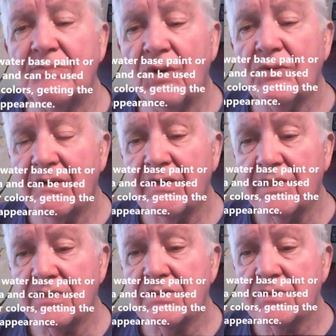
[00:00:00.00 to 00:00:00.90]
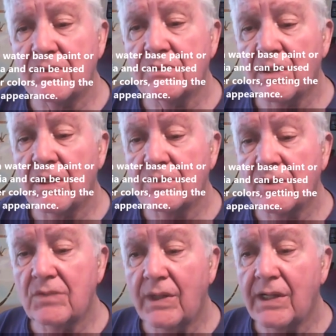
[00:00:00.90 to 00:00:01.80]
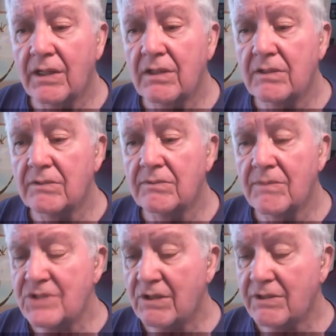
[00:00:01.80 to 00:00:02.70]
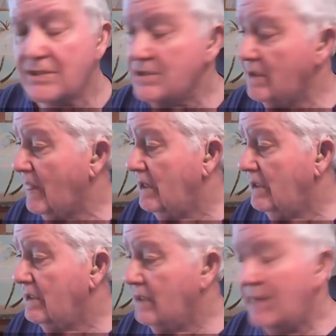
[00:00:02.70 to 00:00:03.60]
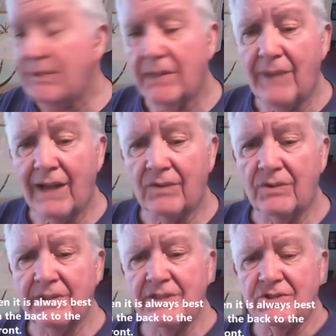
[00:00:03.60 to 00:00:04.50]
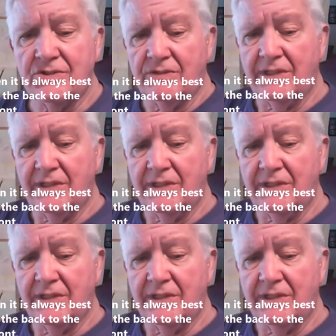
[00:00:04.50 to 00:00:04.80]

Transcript: areas, so it's a good way to go, seriously. Now I'm going to get back on this tree a little